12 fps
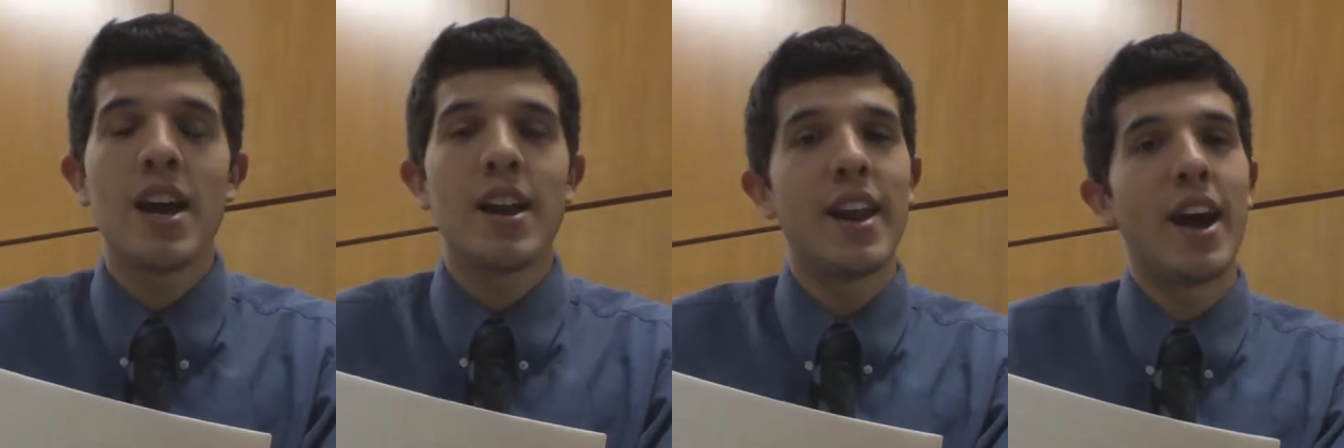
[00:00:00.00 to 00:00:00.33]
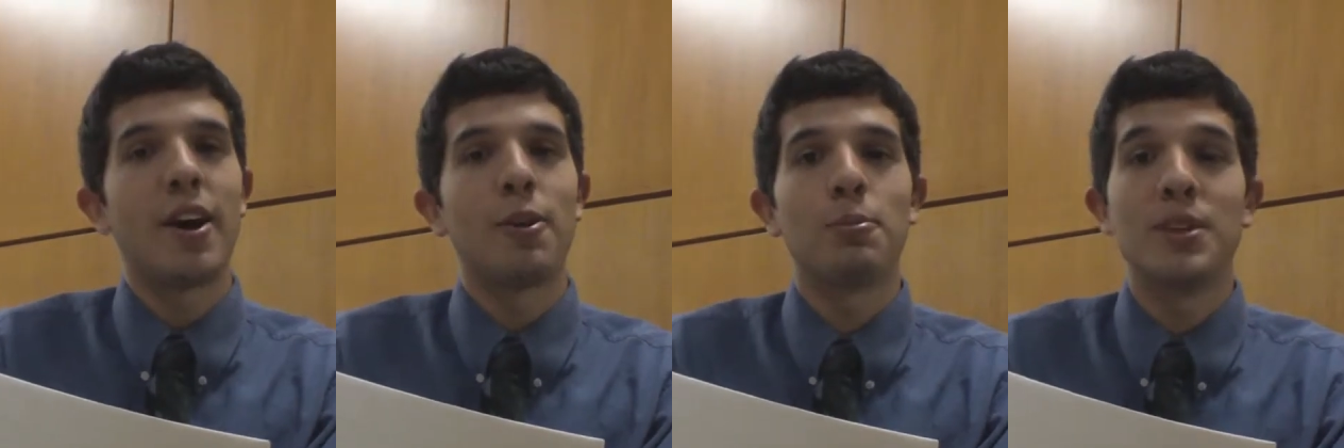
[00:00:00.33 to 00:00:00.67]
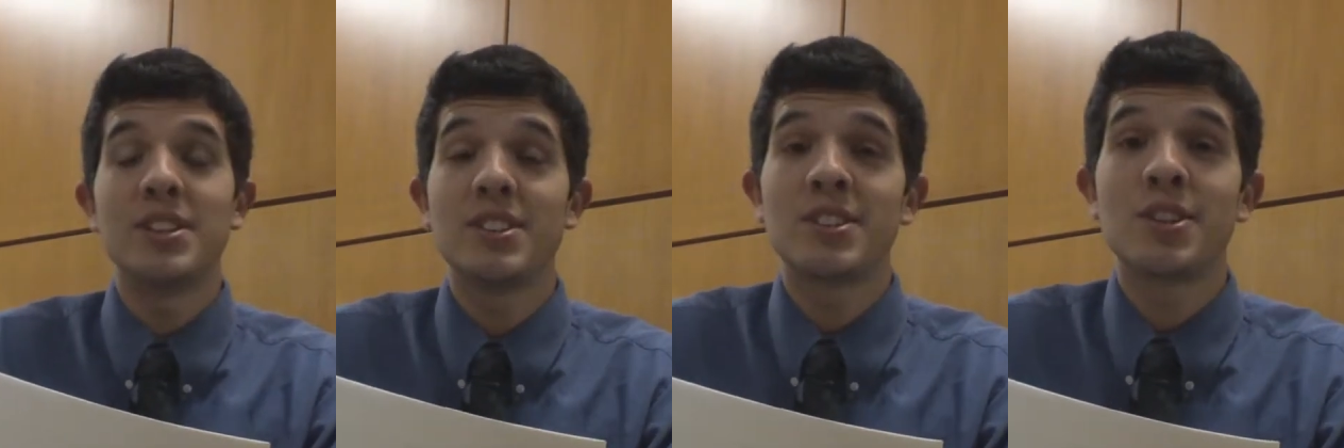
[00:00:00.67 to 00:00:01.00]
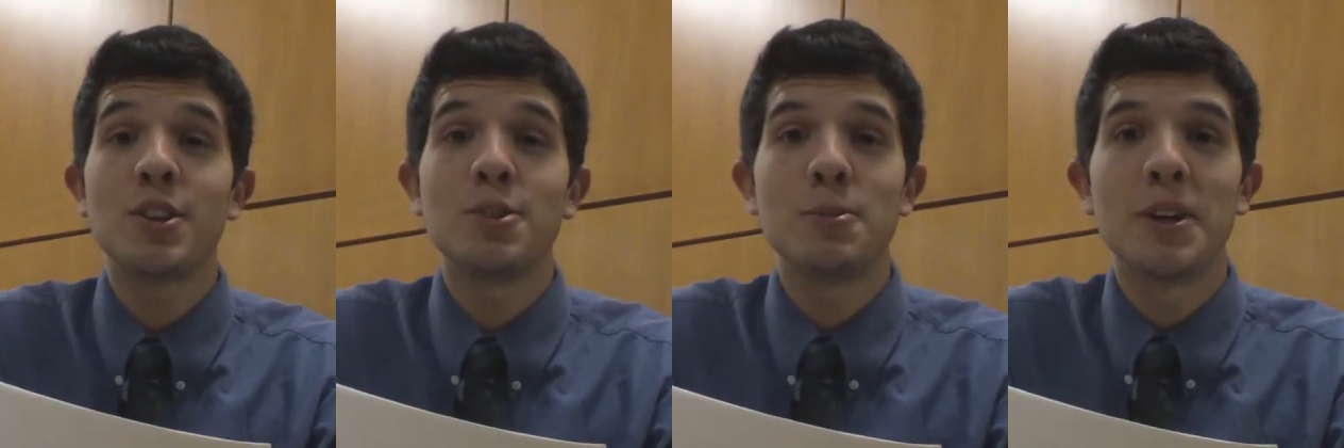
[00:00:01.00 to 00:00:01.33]
Now, please
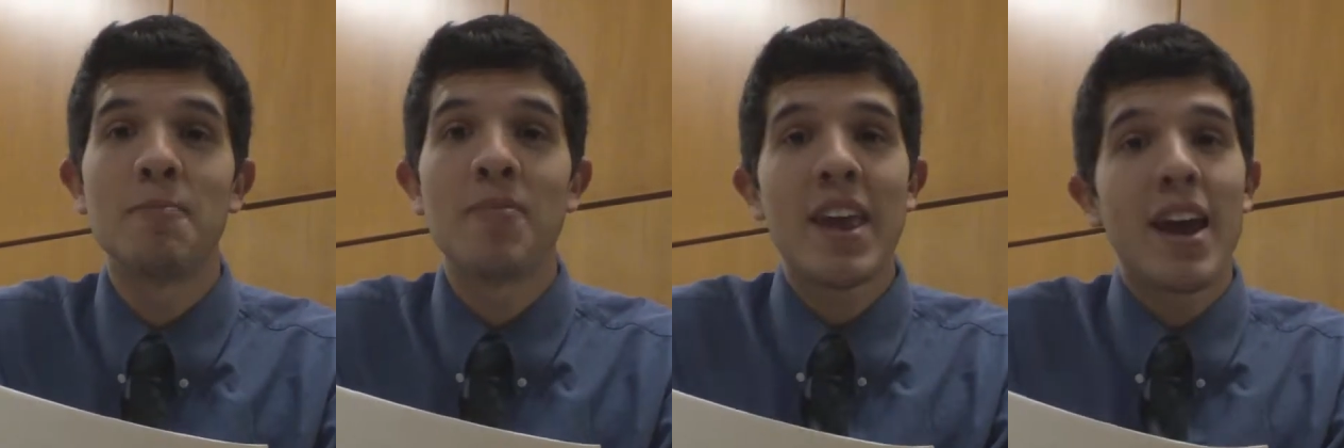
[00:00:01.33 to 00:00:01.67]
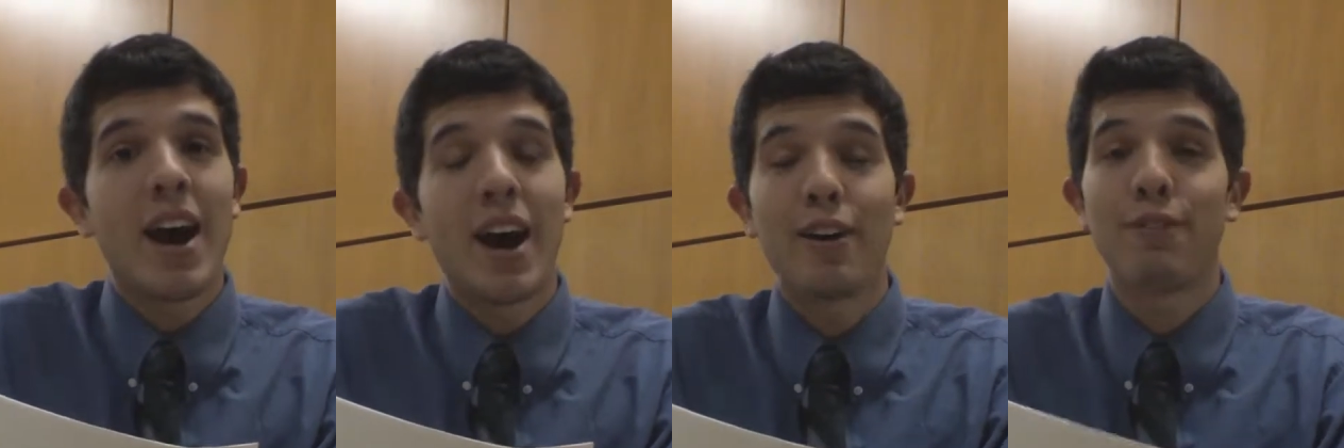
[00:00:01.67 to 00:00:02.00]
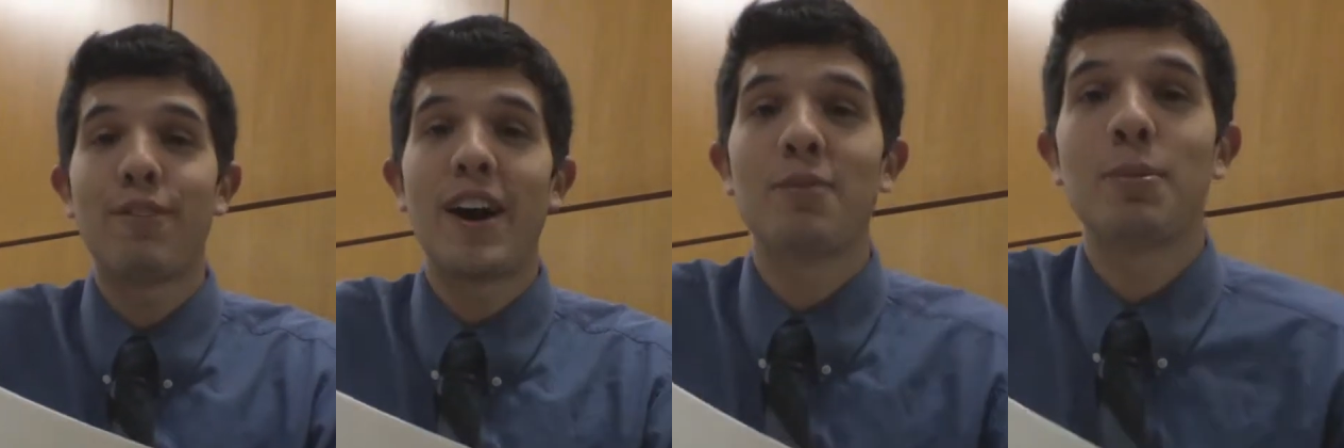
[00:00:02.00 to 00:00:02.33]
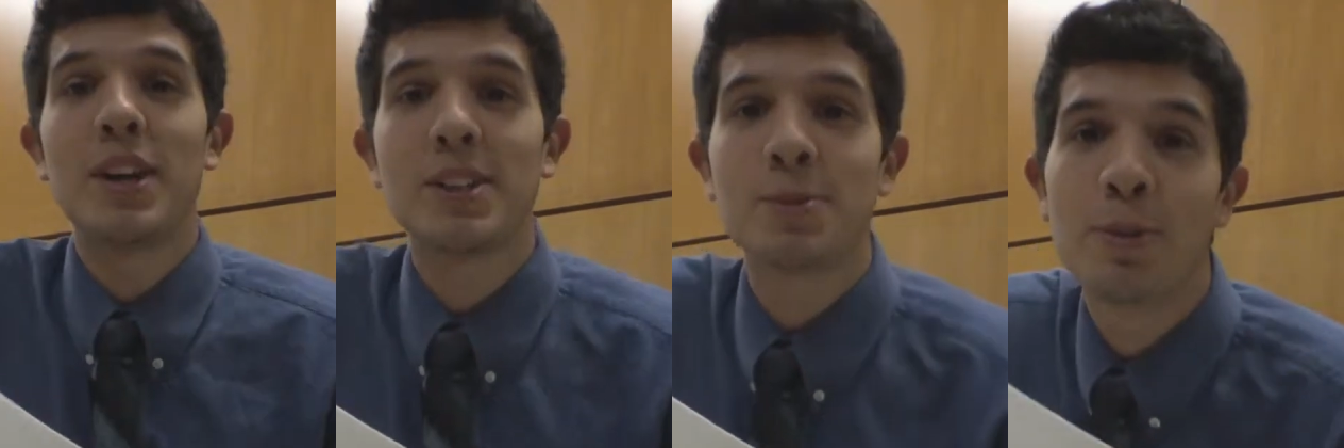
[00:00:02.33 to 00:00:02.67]
excuse me, I have 5
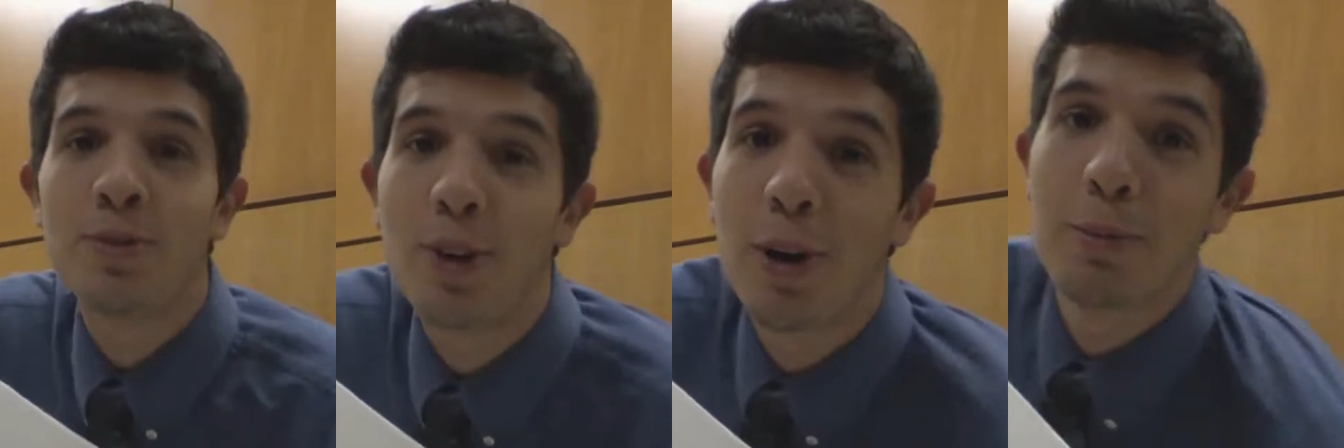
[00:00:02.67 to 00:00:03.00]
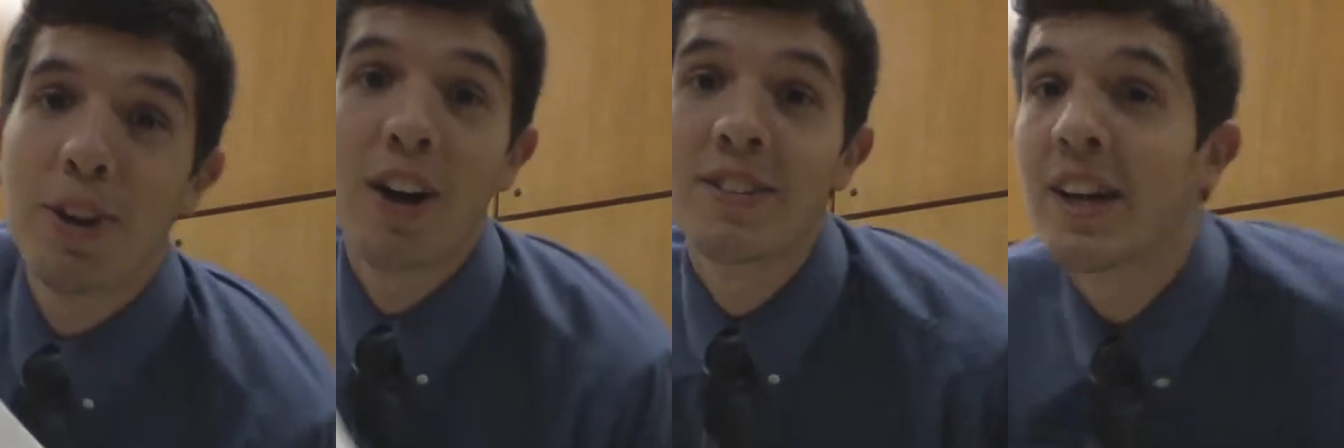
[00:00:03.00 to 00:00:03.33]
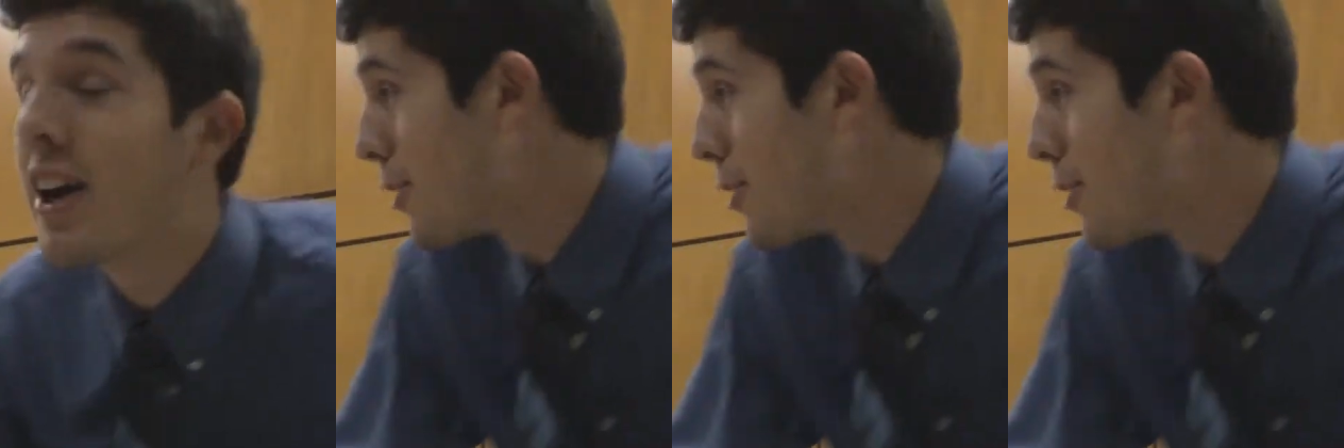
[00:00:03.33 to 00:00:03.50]
minutes before I'm locked out of